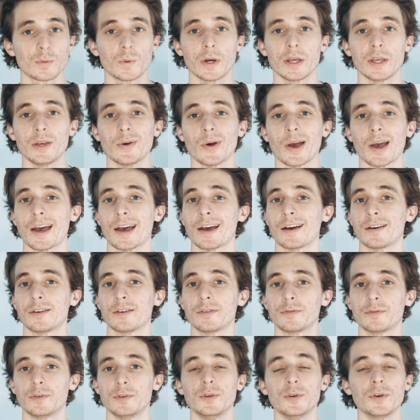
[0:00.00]
where you
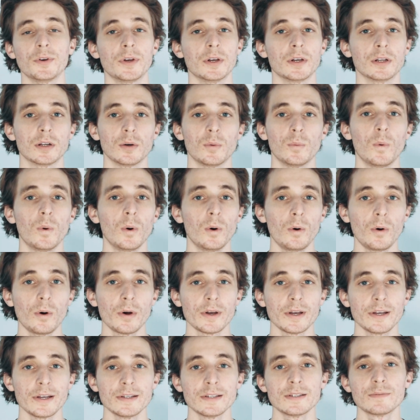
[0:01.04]
have nuclear war
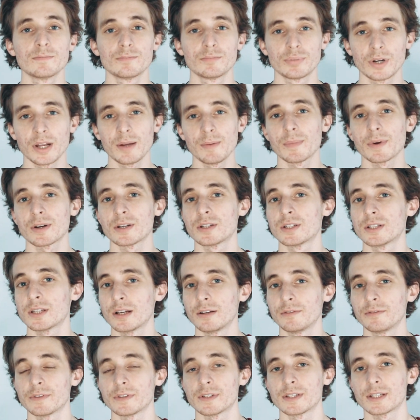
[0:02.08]
is pretty much
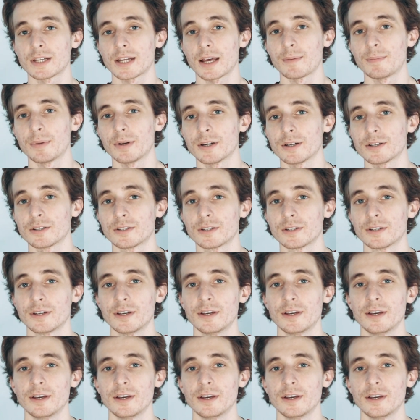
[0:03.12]
self-established.